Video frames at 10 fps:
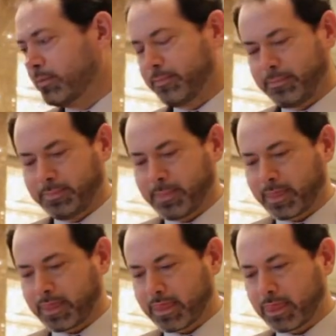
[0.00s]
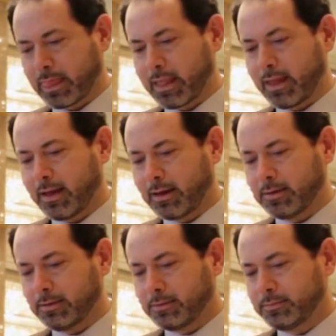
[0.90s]

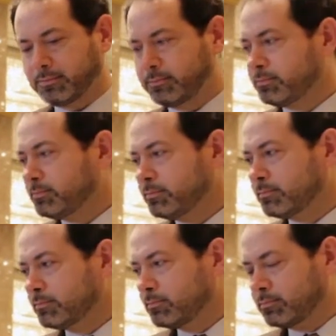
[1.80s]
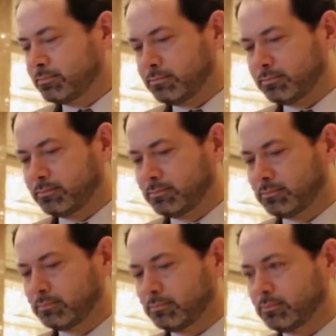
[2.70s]

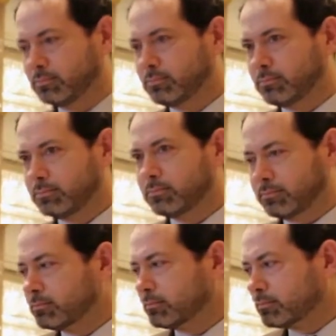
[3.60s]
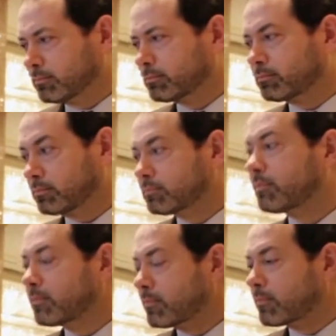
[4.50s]

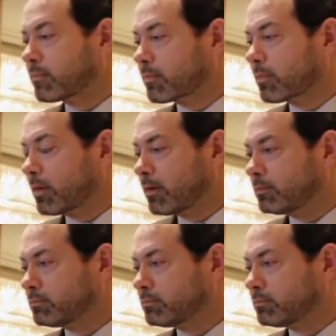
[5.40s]
The person shown says nothing.